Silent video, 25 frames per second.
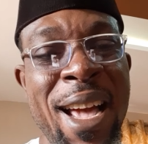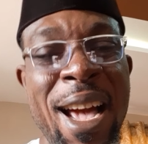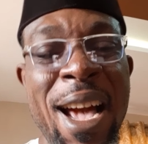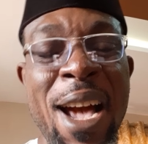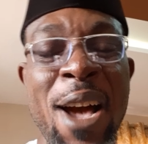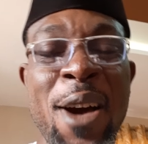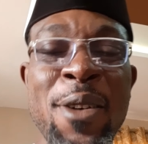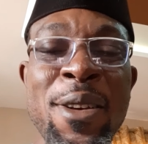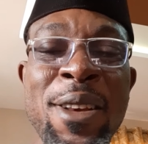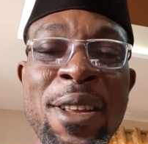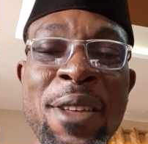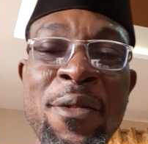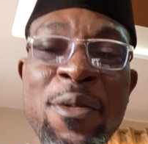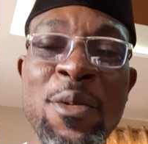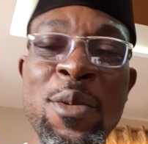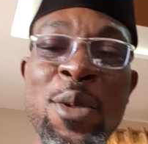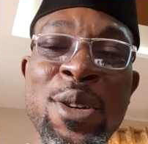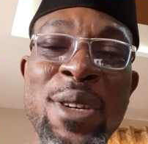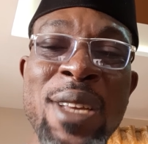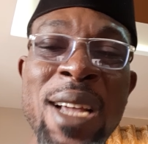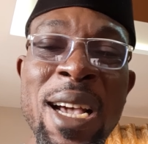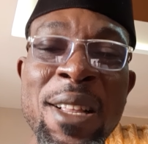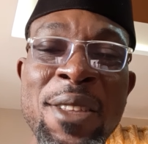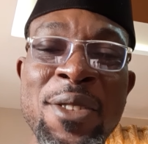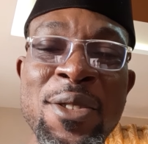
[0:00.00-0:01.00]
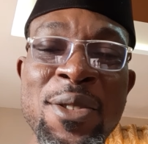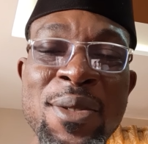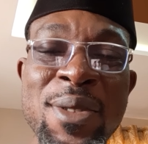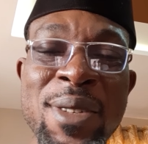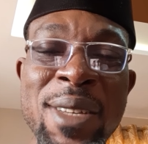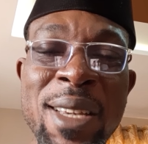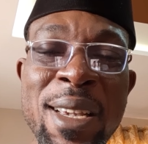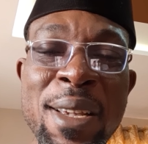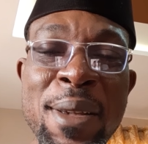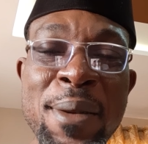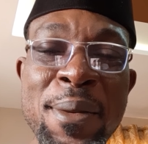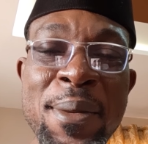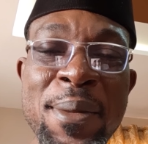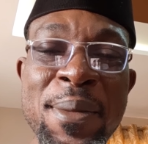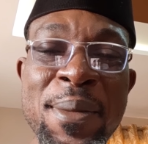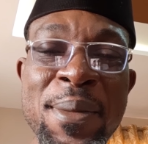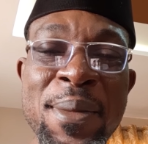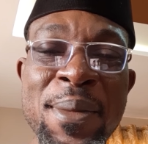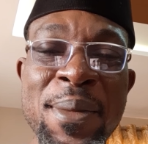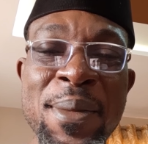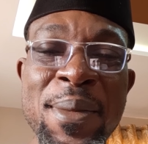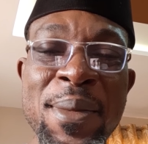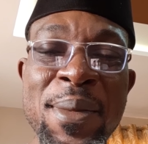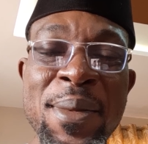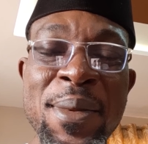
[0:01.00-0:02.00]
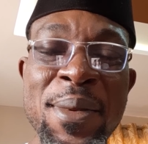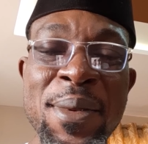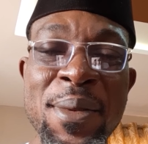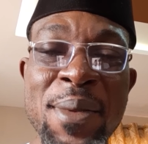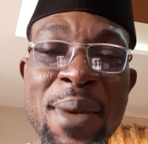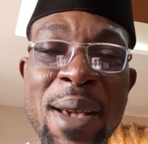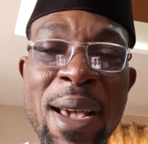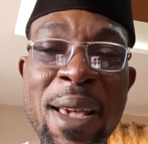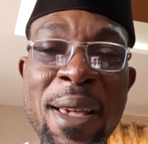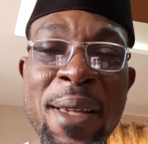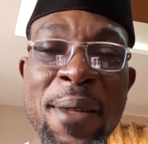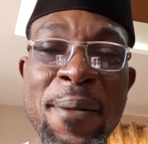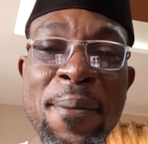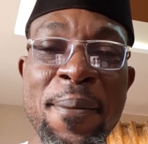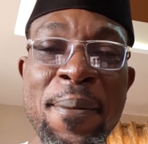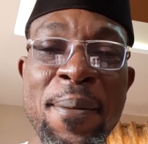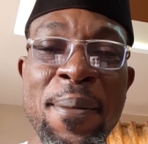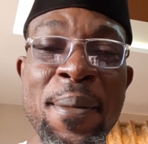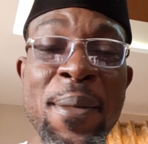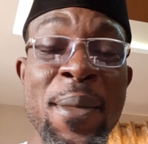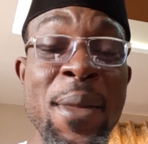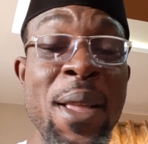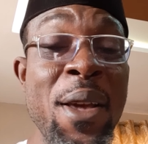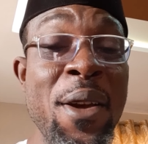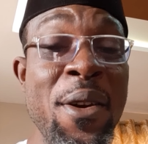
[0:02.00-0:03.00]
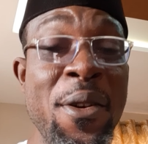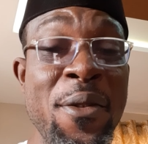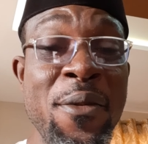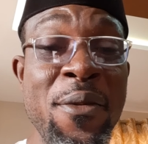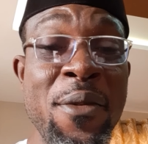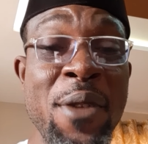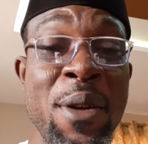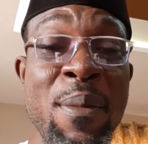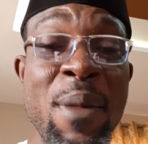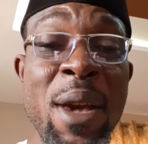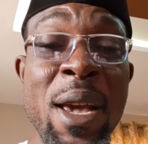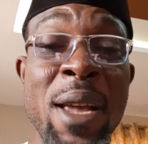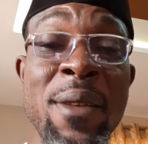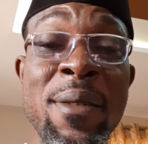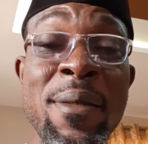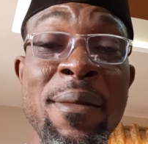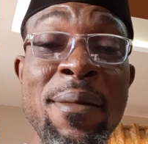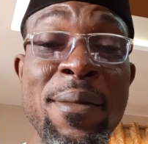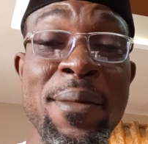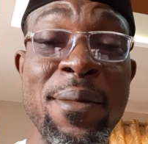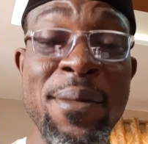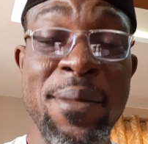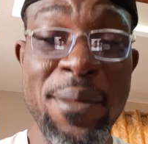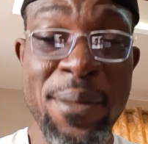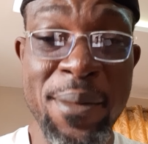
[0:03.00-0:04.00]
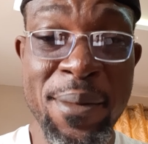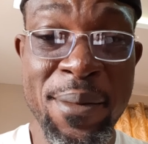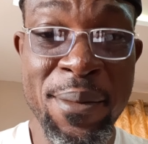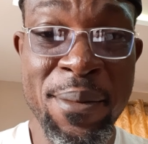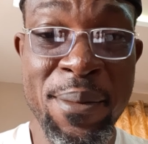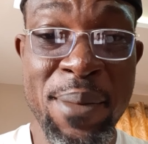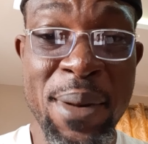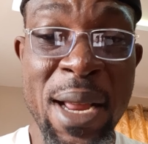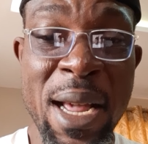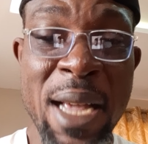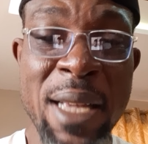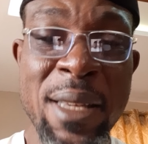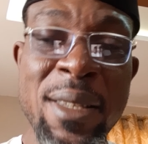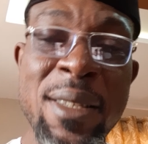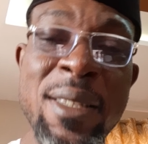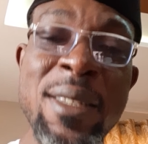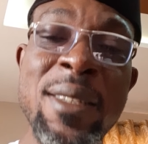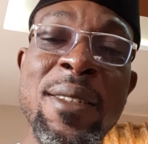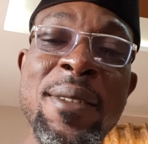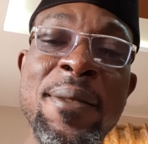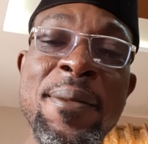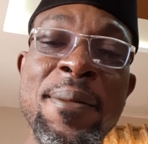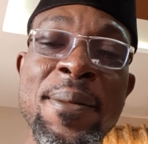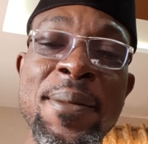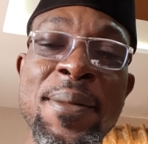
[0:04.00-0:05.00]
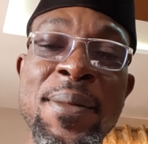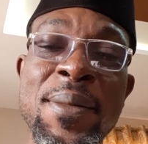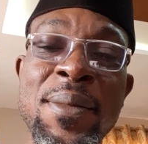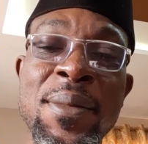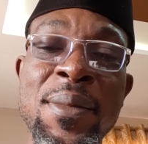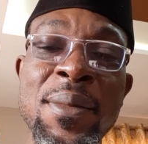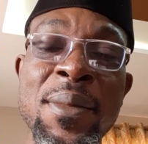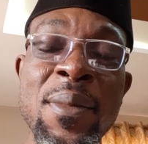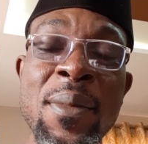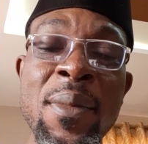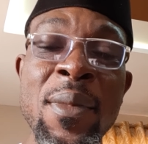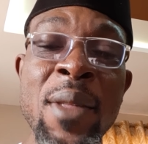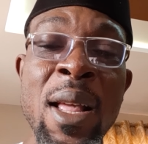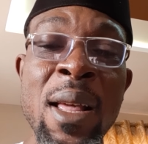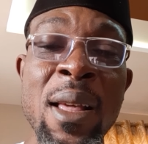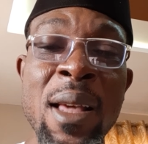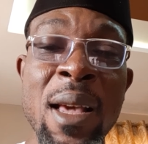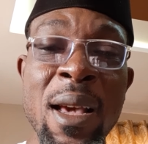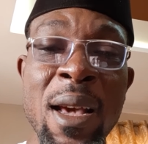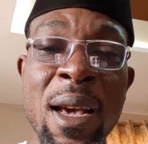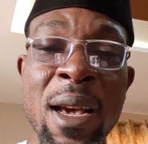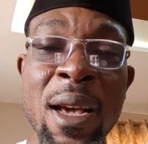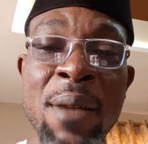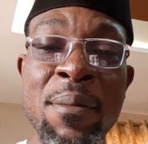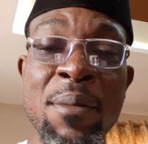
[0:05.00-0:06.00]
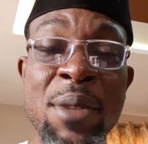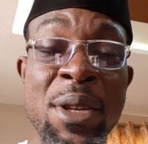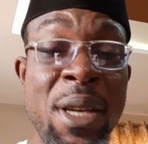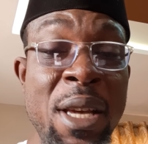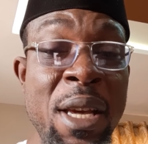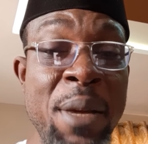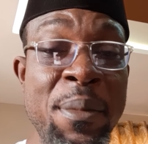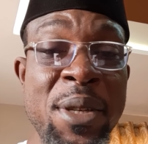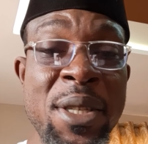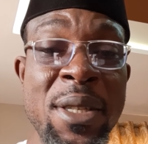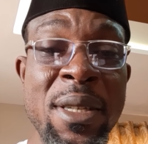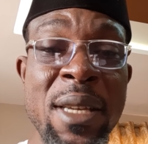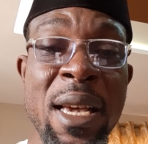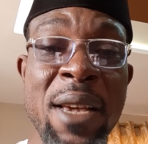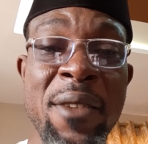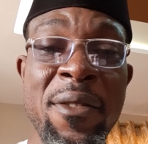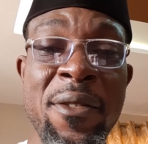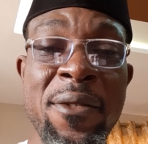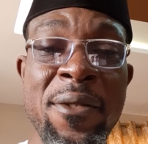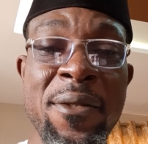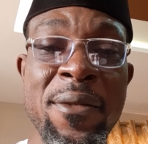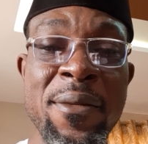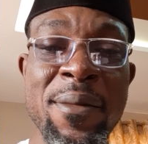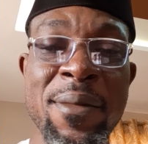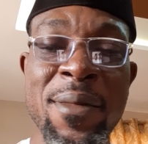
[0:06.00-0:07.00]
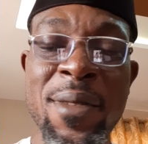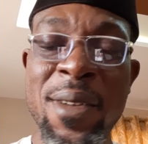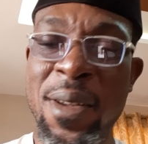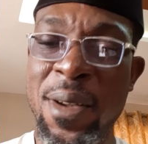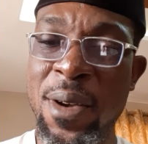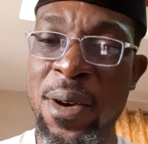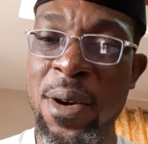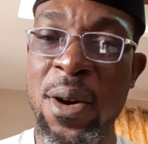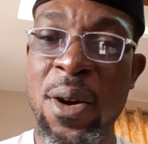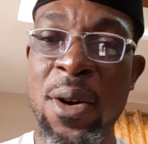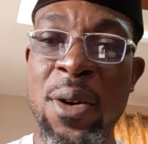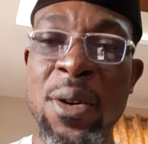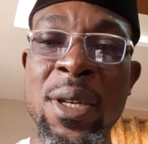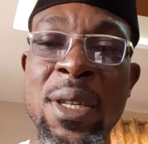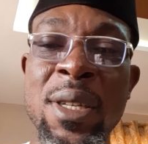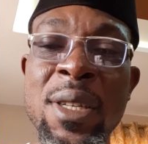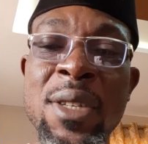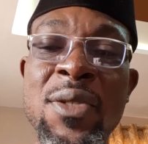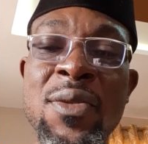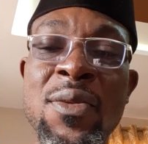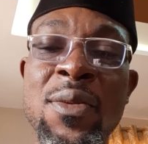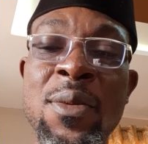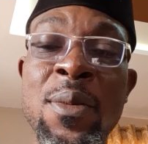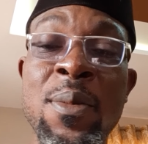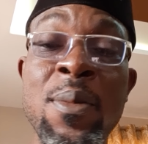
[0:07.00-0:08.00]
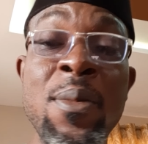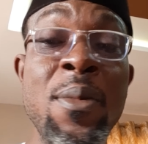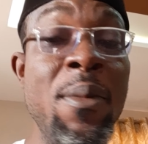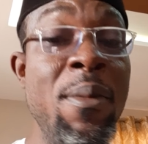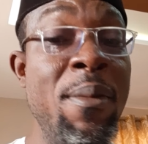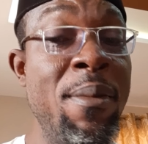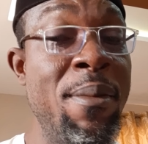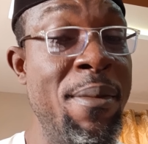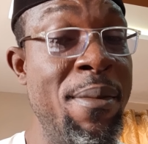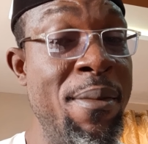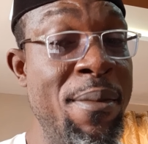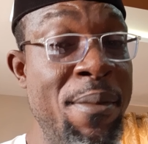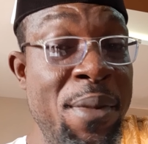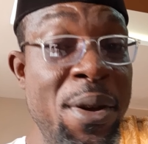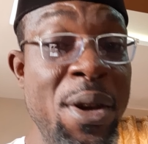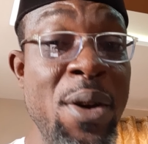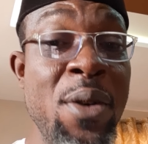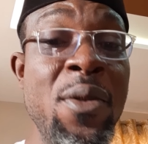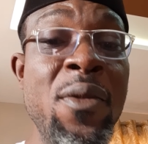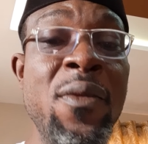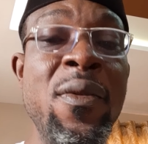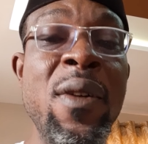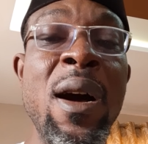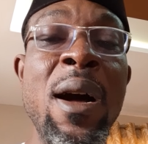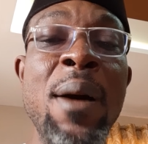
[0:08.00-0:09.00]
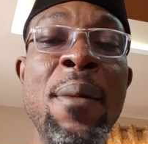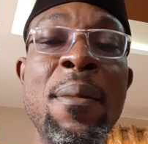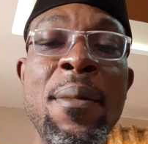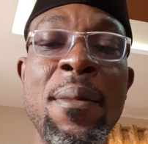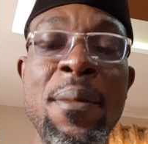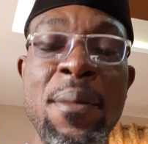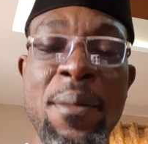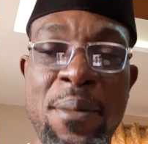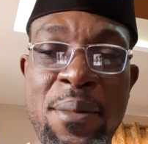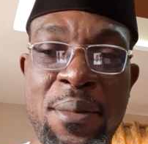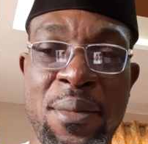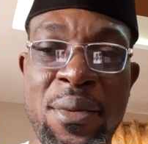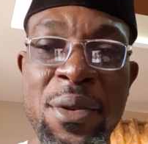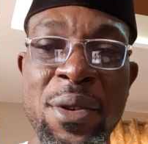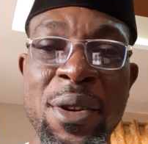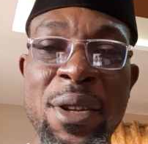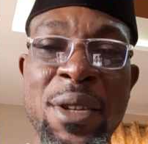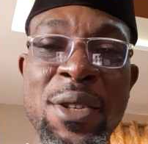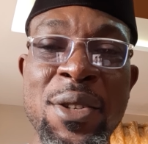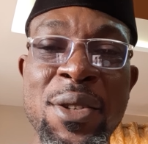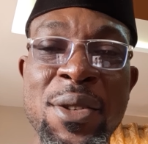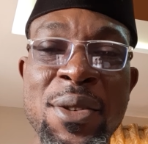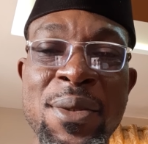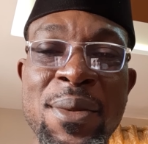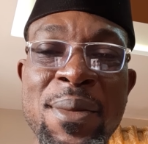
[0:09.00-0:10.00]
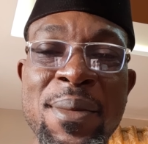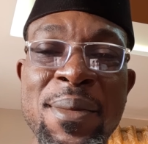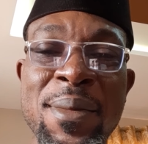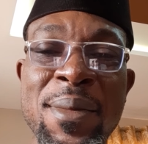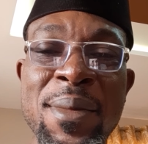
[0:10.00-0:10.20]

I'll leave you with that today, right? Remain blessed um, keep safe. All this will be over pretty soon.